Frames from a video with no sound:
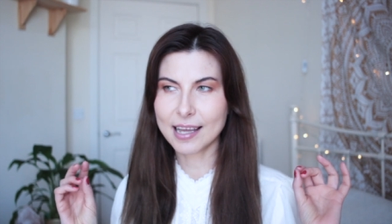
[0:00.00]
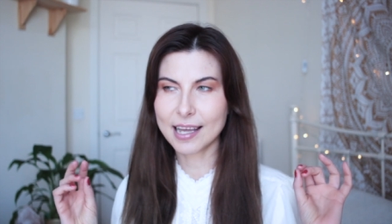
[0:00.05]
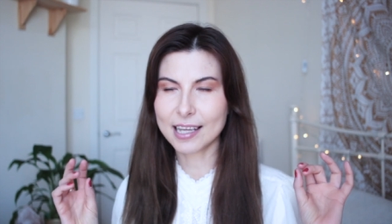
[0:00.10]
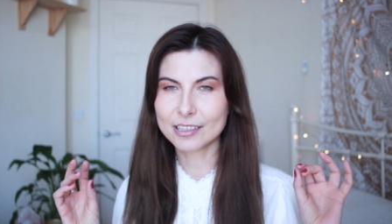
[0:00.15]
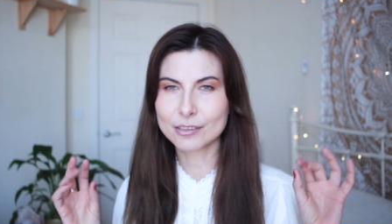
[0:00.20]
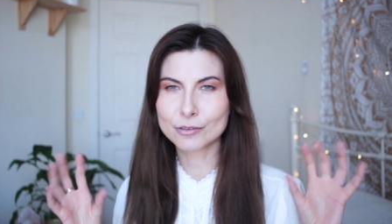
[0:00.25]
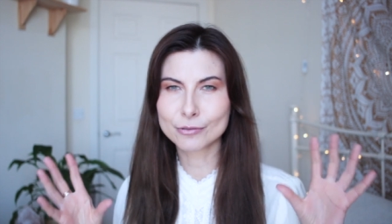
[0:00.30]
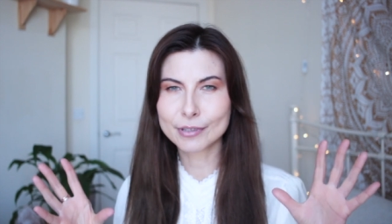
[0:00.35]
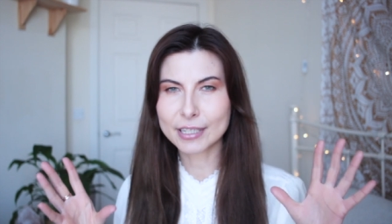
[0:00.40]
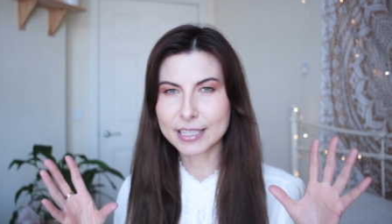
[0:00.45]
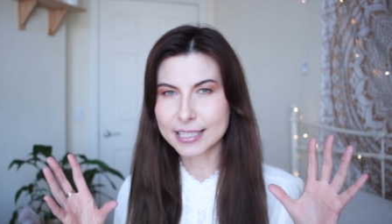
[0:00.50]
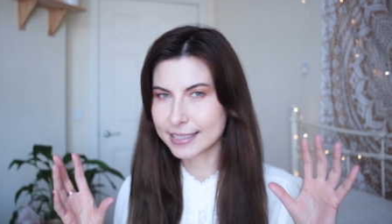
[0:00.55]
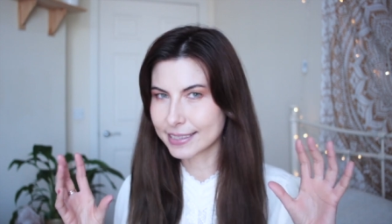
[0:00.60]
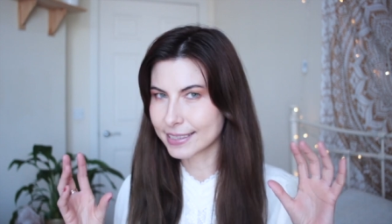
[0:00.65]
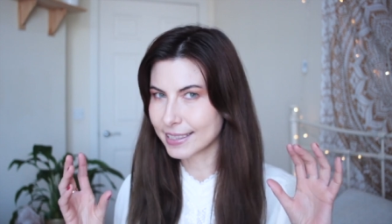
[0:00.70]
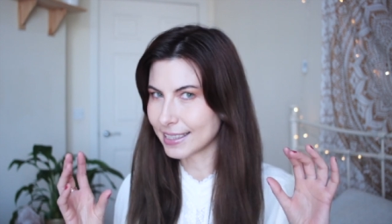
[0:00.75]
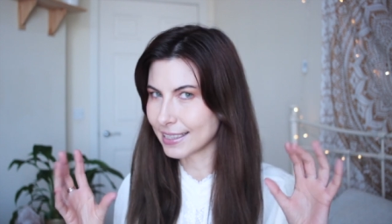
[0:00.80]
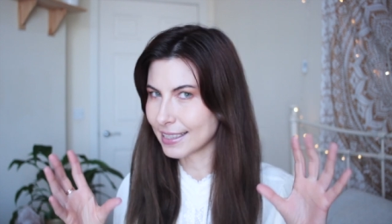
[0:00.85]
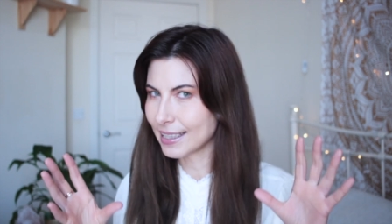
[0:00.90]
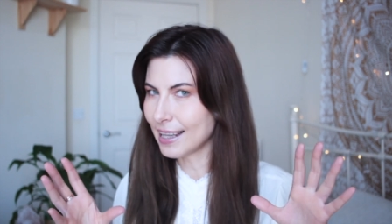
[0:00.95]
and
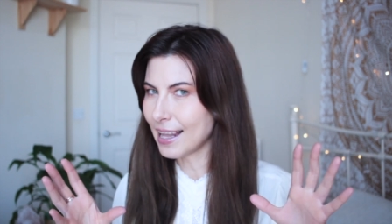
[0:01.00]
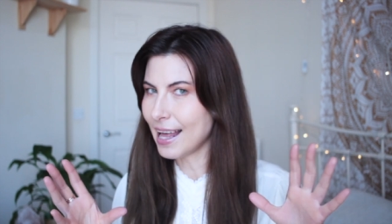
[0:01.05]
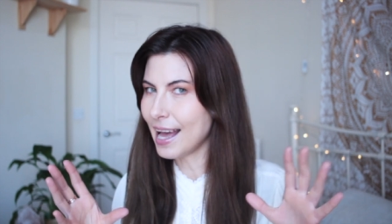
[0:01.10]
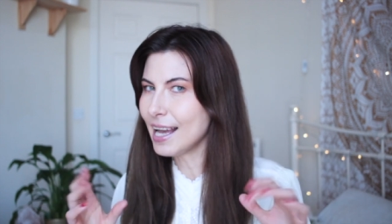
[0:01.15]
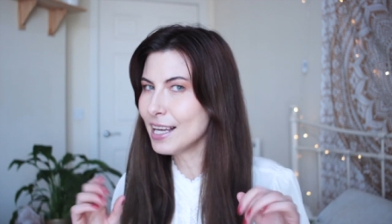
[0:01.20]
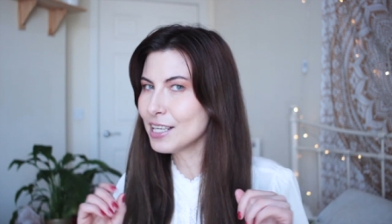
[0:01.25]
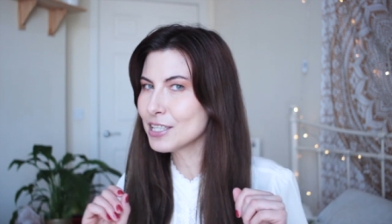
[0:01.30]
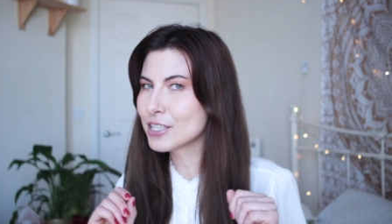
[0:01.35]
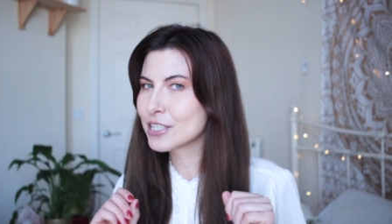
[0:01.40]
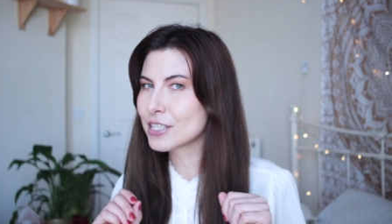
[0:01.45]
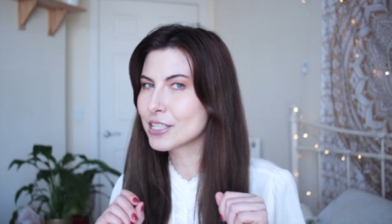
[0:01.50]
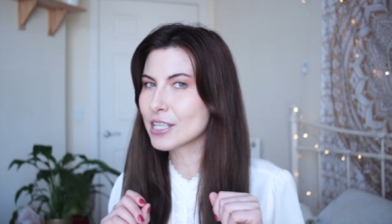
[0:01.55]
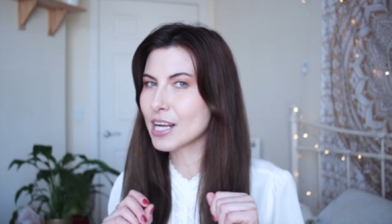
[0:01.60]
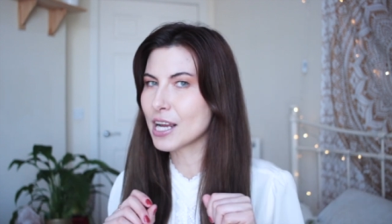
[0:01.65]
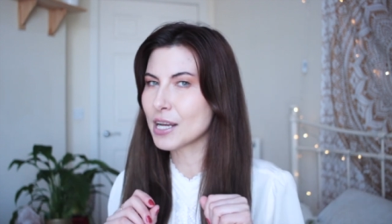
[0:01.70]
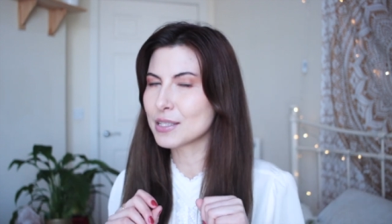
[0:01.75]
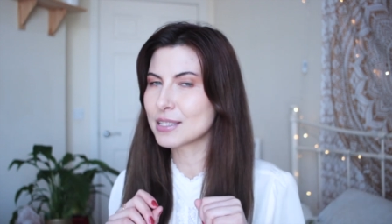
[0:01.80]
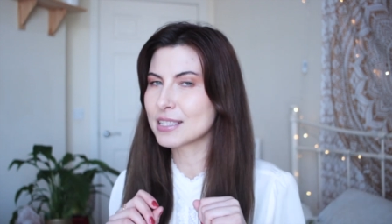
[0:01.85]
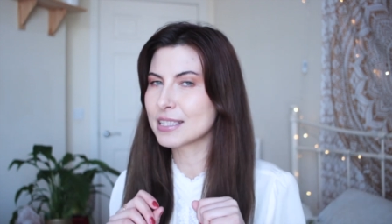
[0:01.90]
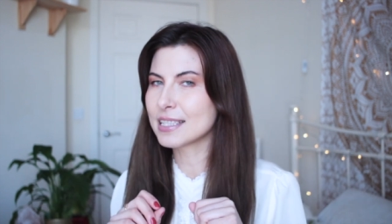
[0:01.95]
risky clash,
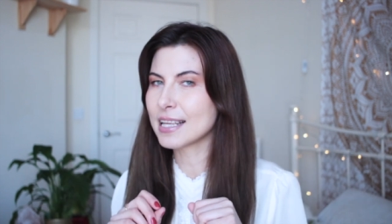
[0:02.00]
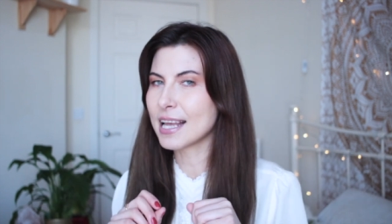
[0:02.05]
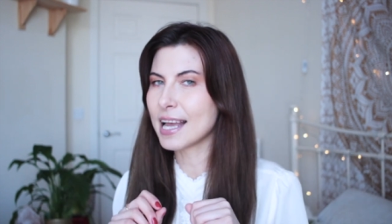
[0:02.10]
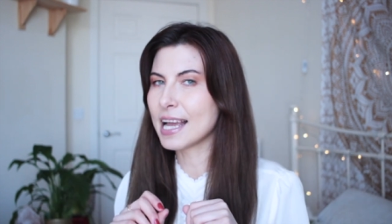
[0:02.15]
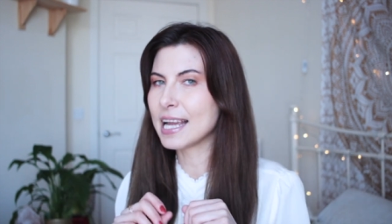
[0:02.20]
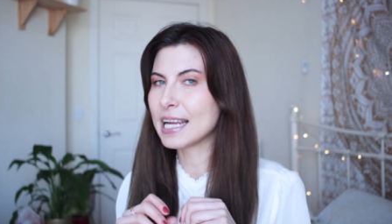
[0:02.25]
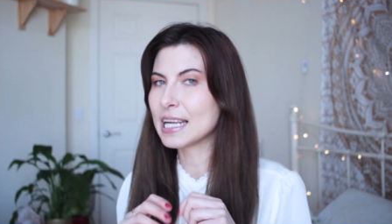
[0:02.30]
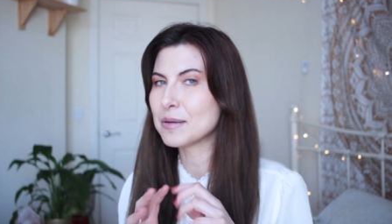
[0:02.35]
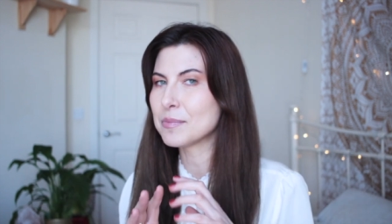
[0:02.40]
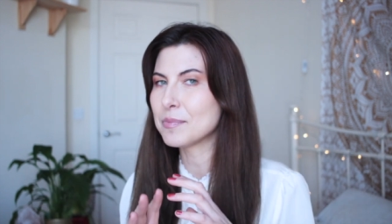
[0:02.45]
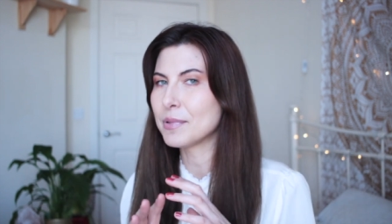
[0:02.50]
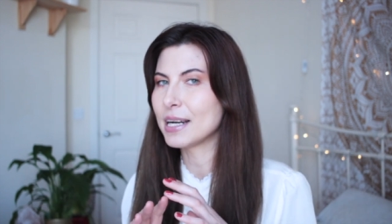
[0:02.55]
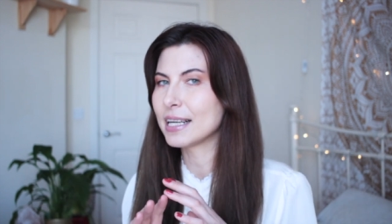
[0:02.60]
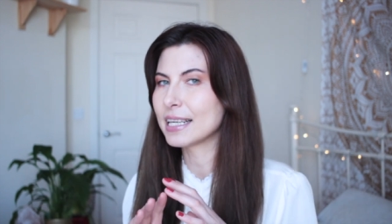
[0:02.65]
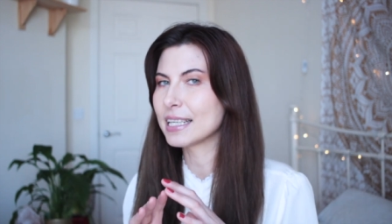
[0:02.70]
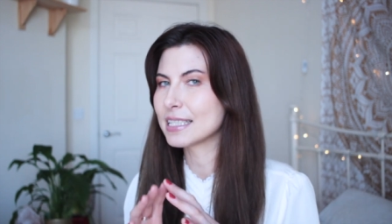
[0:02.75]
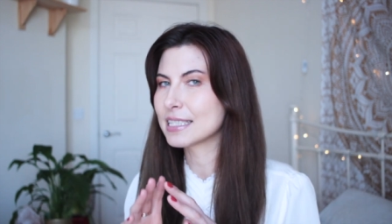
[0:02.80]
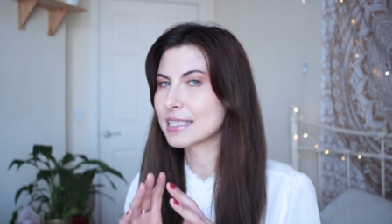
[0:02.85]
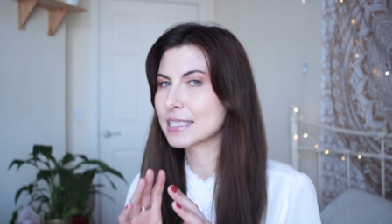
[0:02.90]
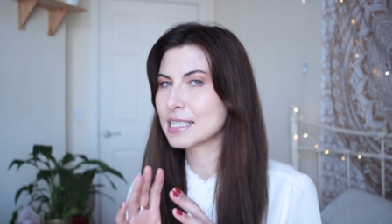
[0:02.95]
I'll say,
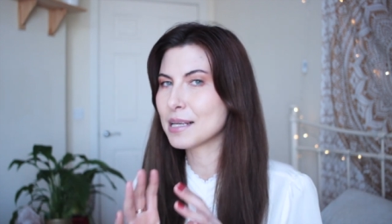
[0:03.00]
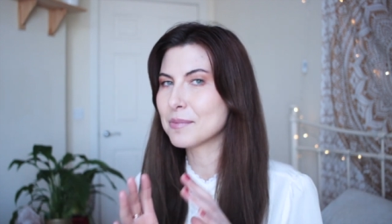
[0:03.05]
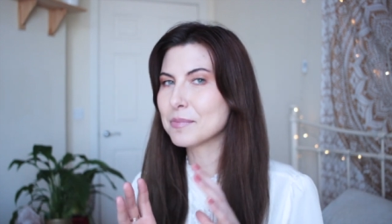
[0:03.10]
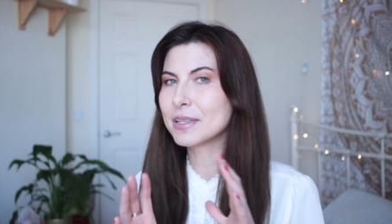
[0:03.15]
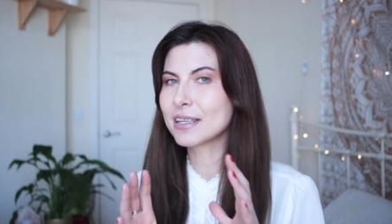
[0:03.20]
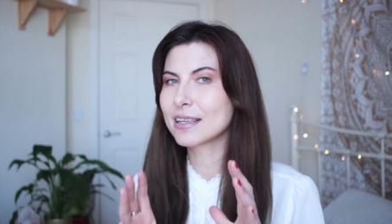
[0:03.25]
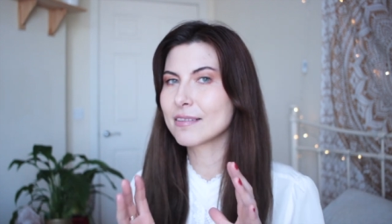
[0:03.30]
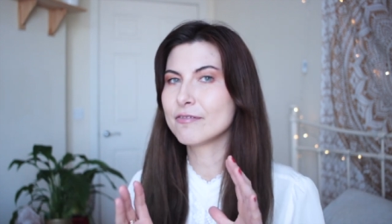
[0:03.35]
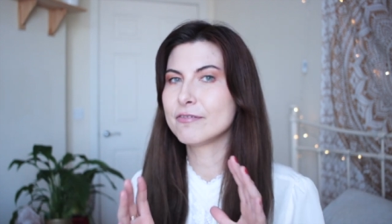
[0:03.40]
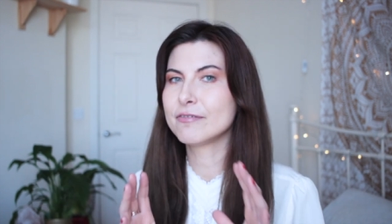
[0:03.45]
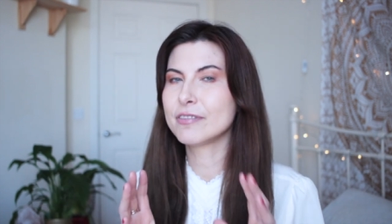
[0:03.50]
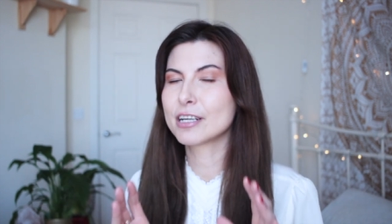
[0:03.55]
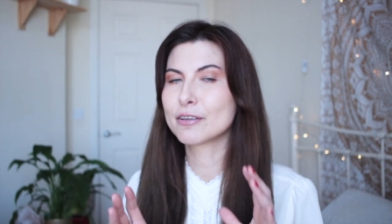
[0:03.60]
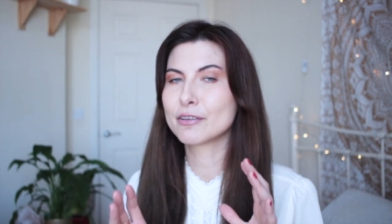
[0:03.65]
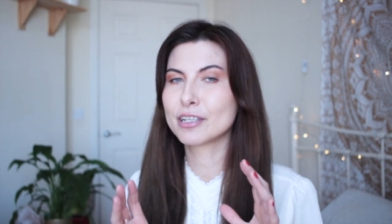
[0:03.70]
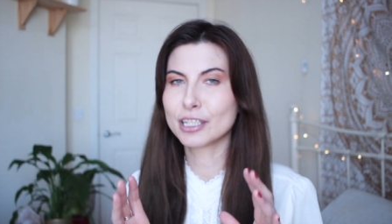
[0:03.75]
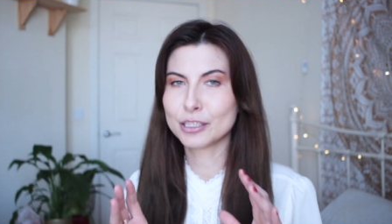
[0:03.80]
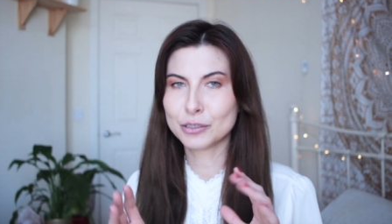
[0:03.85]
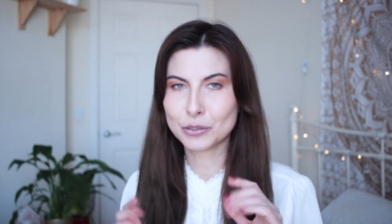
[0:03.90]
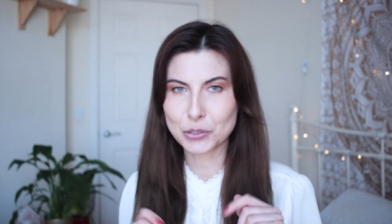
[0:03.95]
but it's something
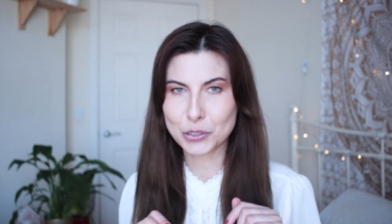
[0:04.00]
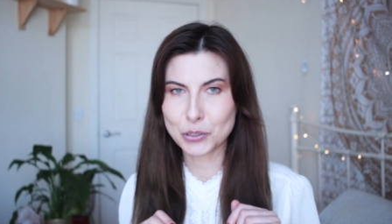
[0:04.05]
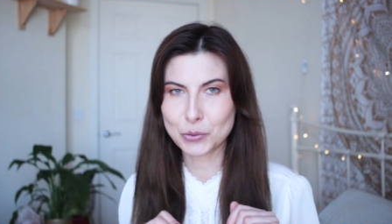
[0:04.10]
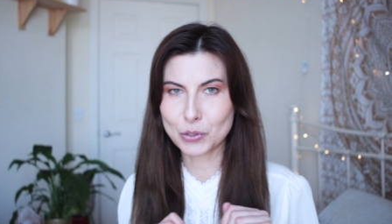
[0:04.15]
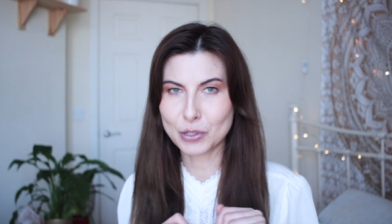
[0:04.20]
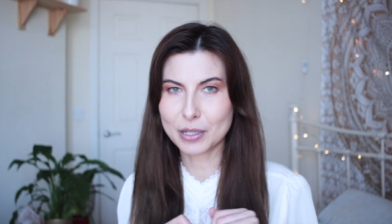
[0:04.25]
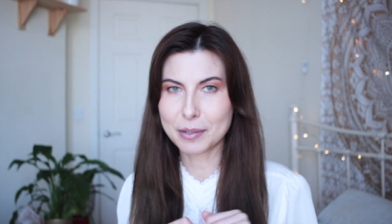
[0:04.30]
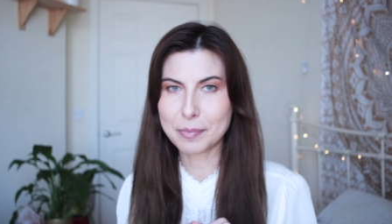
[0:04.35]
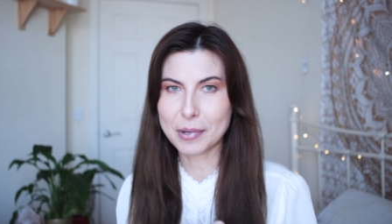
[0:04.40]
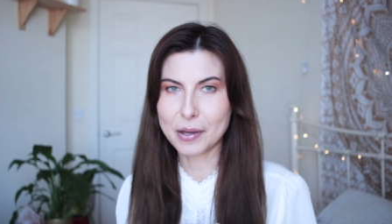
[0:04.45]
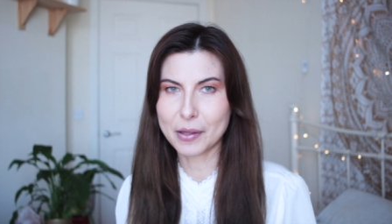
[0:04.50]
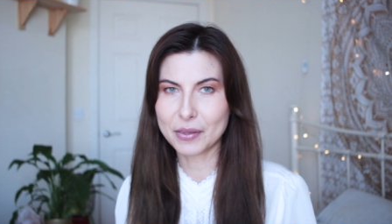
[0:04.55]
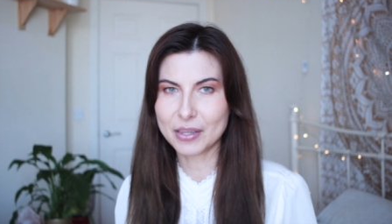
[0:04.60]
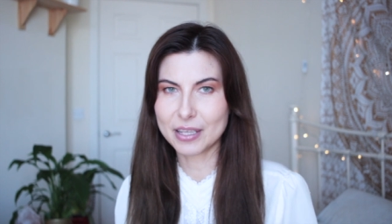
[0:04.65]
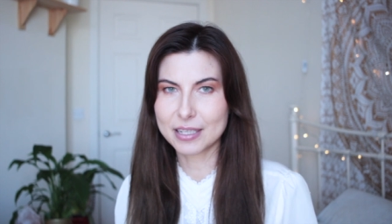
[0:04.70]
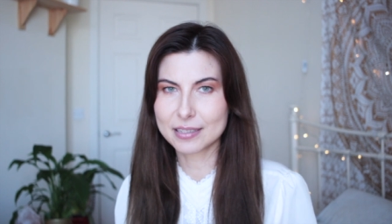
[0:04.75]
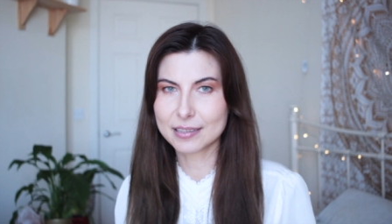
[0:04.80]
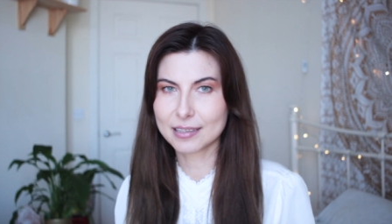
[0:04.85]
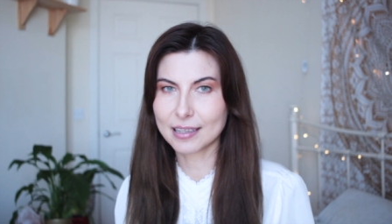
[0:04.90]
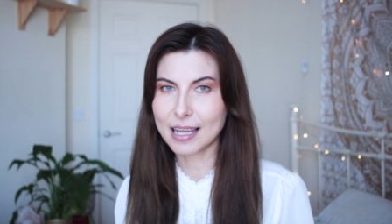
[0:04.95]
very unusual about
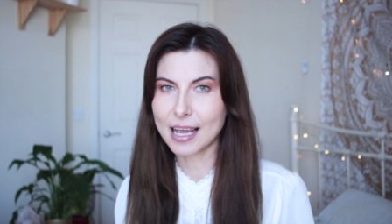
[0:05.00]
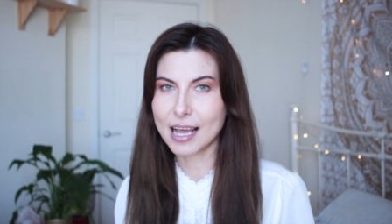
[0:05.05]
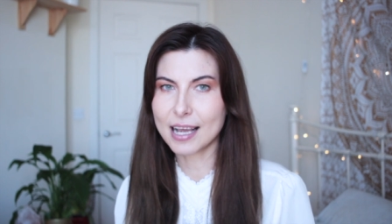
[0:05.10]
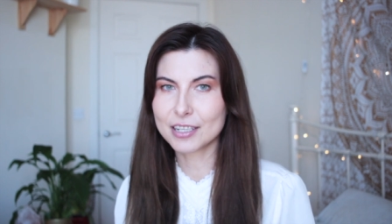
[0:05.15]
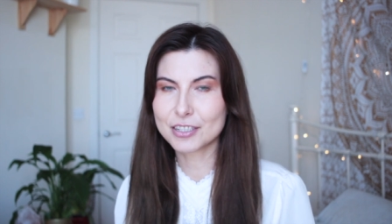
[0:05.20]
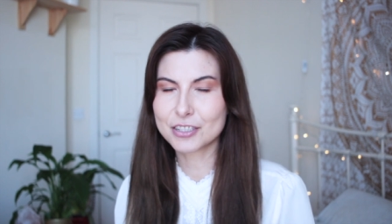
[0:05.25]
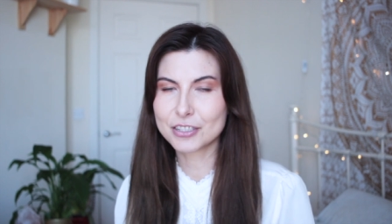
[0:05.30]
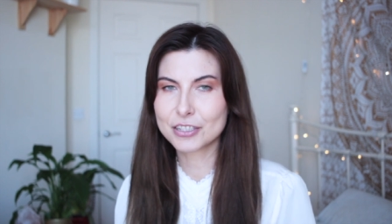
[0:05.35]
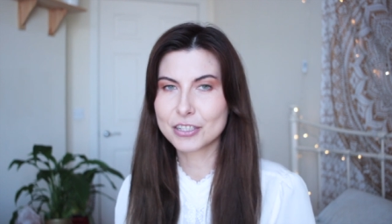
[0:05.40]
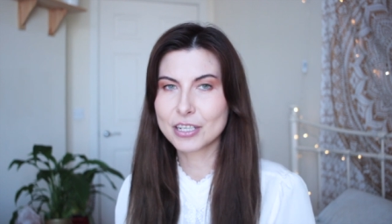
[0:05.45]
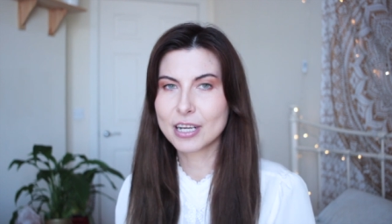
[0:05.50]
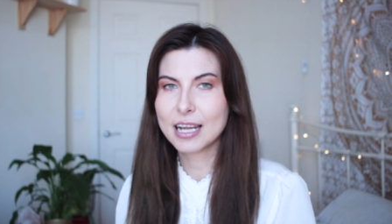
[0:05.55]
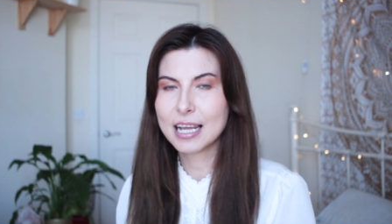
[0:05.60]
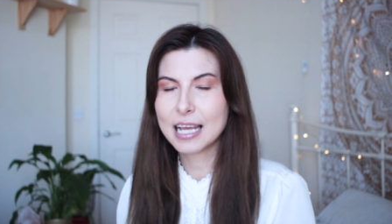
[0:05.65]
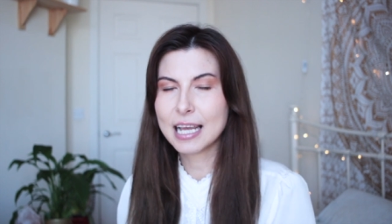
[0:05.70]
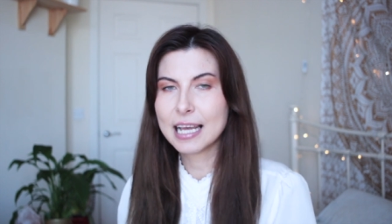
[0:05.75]
this clash.